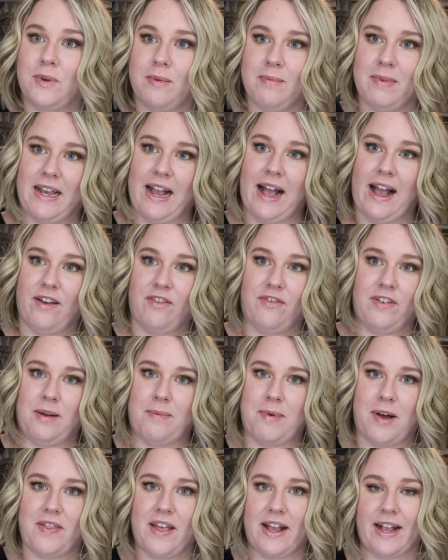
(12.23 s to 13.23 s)
Normally I
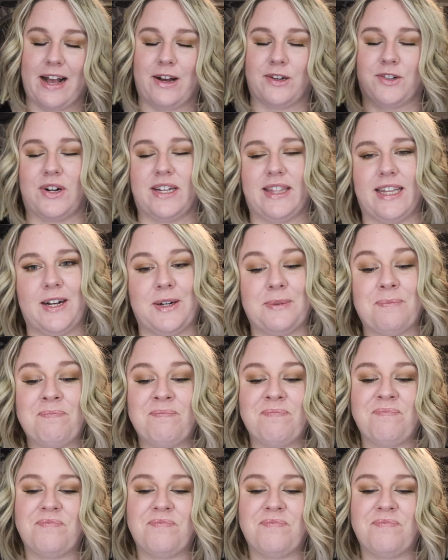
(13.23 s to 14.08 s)
film on that couch right there,